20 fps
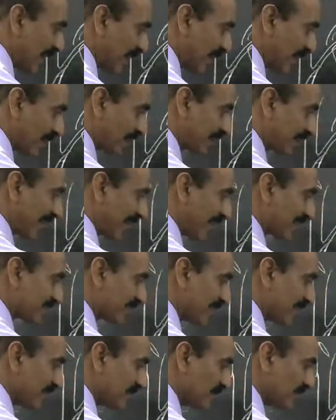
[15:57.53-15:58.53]
the
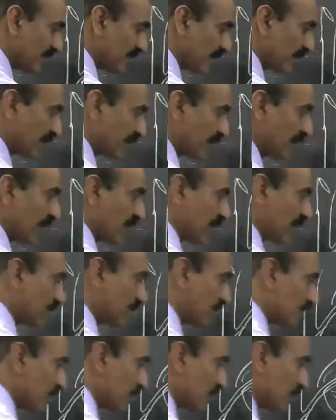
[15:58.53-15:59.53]
connection
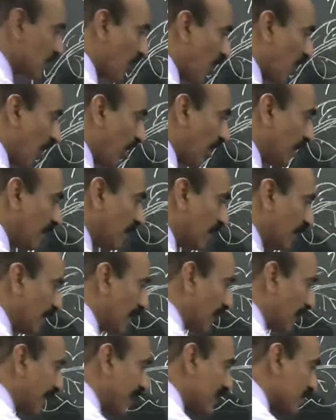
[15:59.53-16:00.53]
This is called
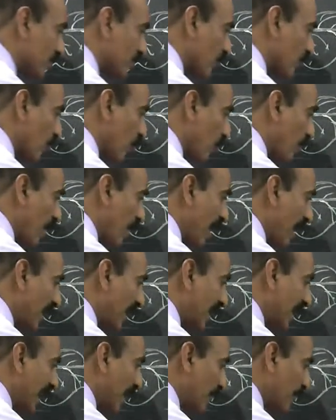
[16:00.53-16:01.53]
a
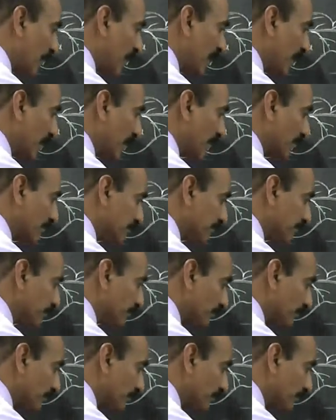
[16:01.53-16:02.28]
stroma lamella.